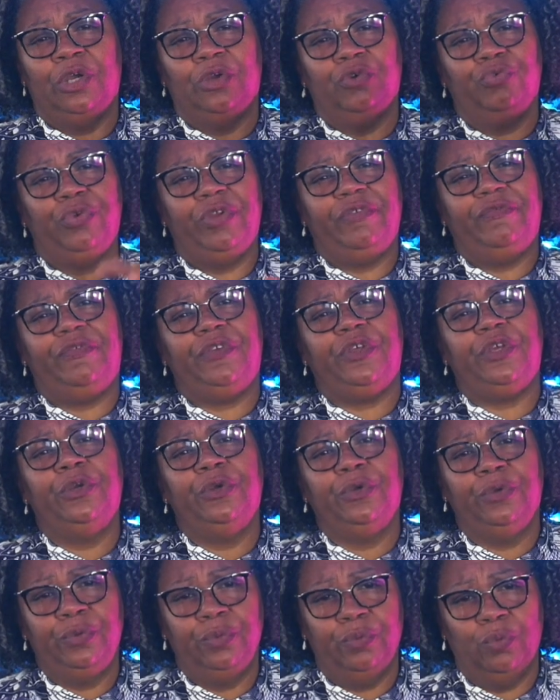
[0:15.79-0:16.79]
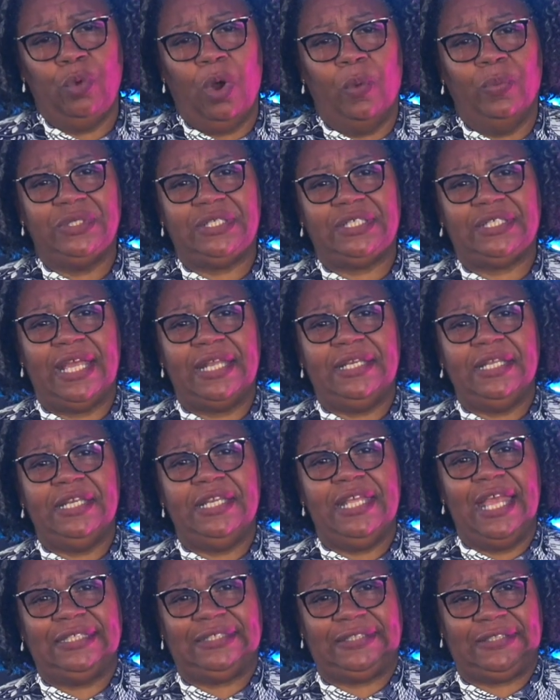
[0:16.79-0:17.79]
review what was said in
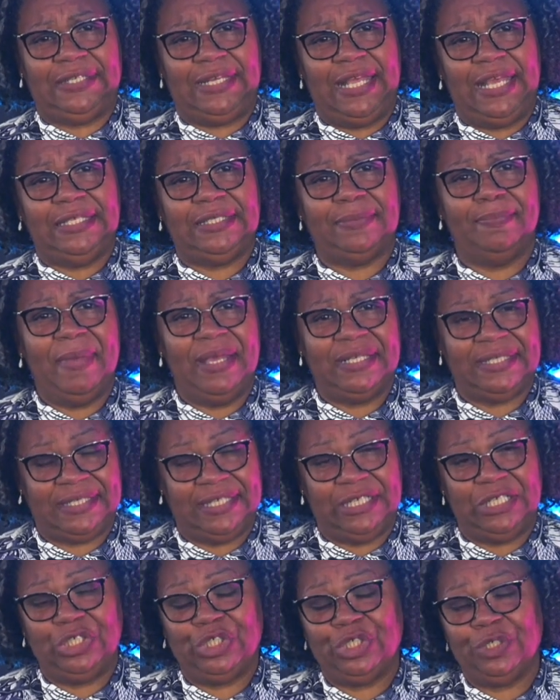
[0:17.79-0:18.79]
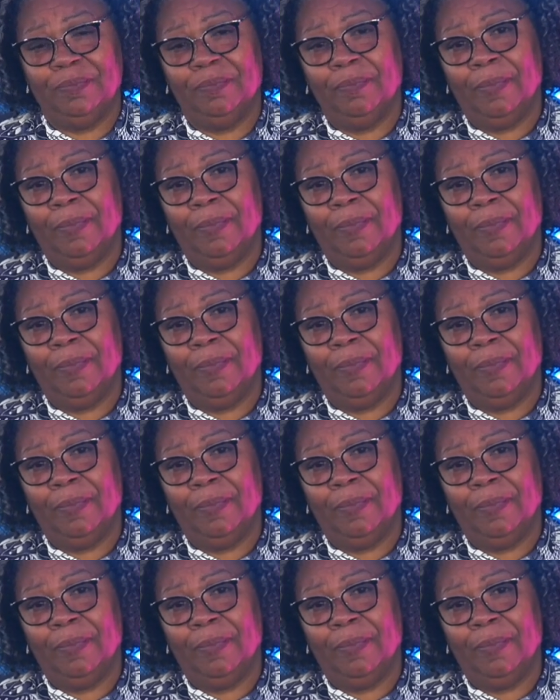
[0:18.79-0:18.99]
yesterday's message.